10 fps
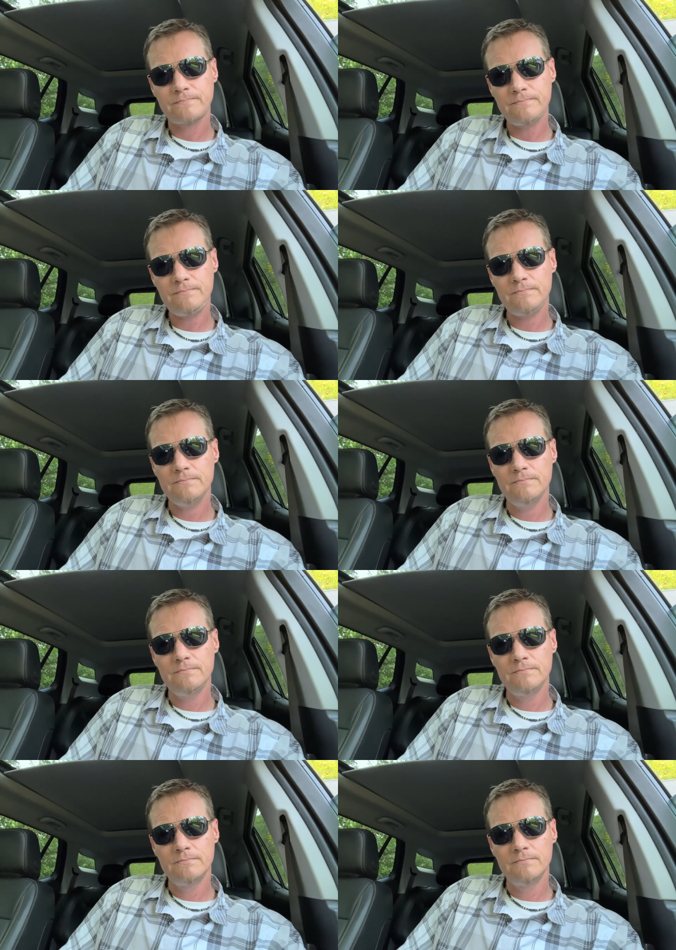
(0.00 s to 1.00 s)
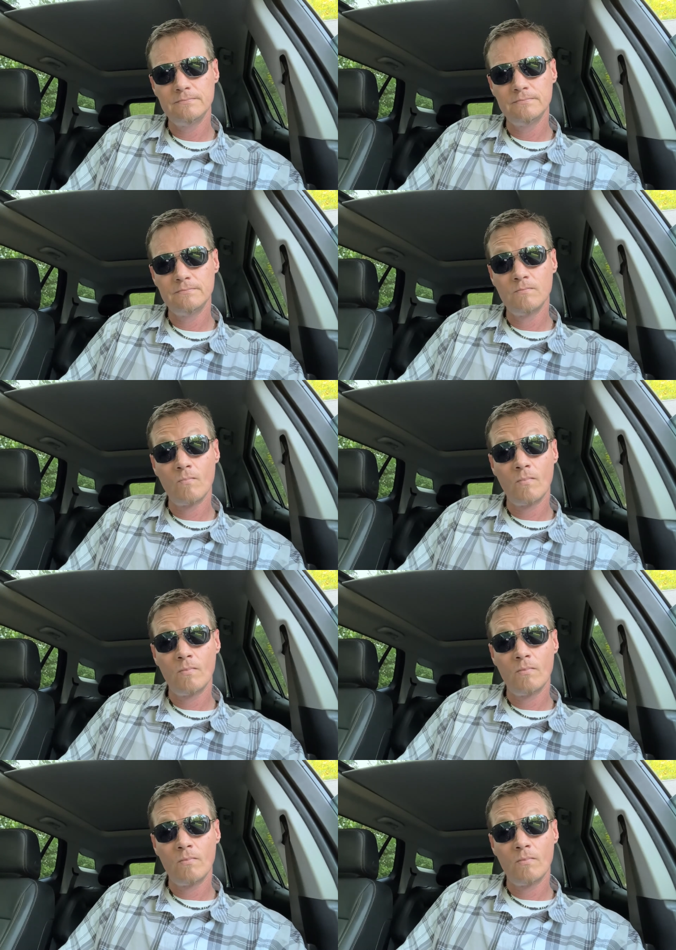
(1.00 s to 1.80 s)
(silence)